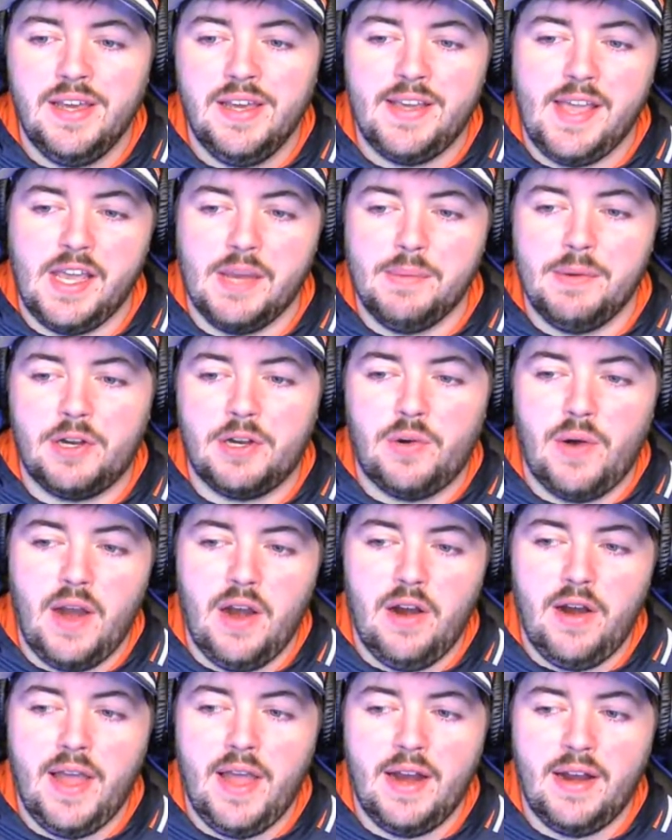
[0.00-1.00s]
Kika
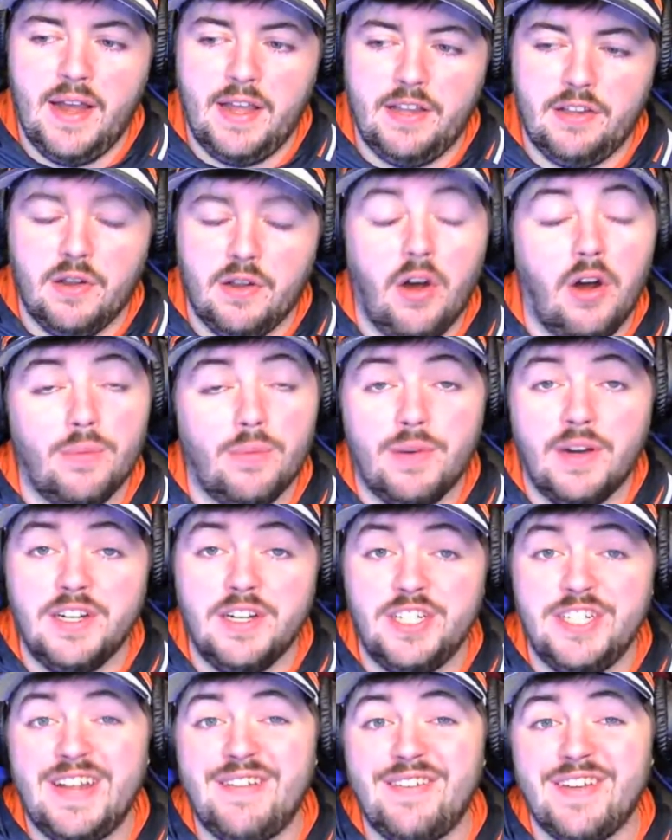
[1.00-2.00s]
McCrary had a nice little home run.
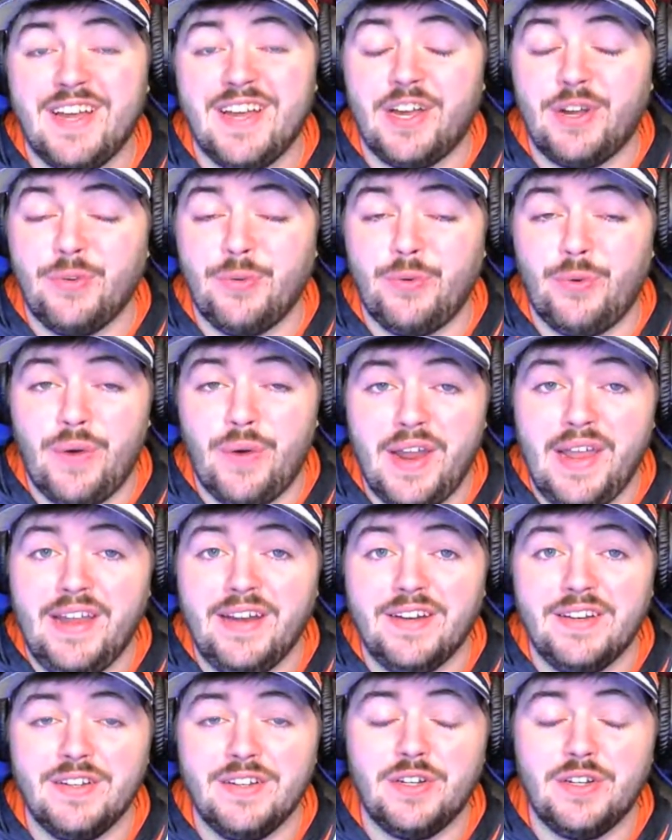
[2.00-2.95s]
She's having a great